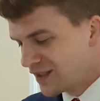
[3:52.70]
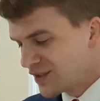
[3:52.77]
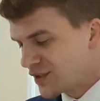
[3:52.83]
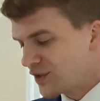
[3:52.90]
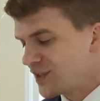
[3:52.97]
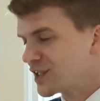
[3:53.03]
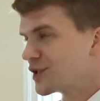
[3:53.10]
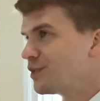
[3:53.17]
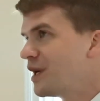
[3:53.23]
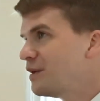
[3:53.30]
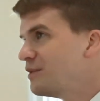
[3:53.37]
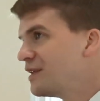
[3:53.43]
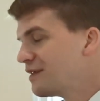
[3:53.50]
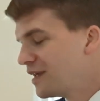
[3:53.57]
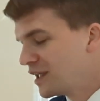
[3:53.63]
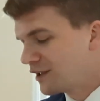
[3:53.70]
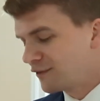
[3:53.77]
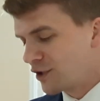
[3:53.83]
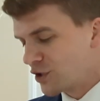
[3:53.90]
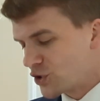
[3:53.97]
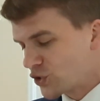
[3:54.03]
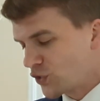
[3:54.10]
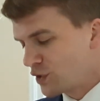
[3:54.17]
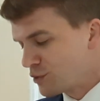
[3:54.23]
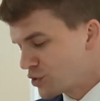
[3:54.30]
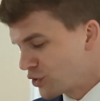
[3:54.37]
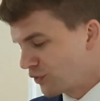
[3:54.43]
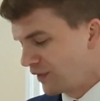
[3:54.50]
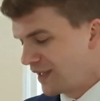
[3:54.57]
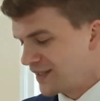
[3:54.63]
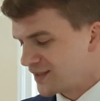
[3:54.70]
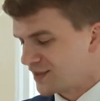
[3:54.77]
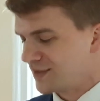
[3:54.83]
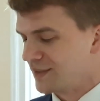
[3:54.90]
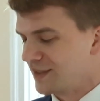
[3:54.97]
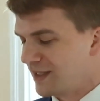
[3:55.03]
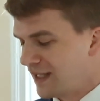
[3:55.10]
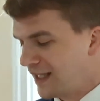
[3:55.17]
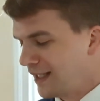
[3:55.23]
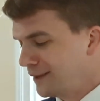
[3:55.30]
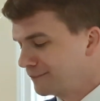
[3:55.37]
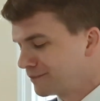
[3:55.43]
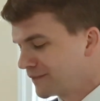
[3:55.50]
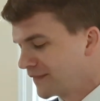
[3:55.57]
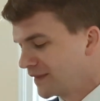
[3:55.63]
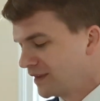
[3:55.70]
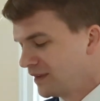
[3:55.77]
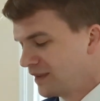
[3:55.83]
So this made me think of our scripture lesson today.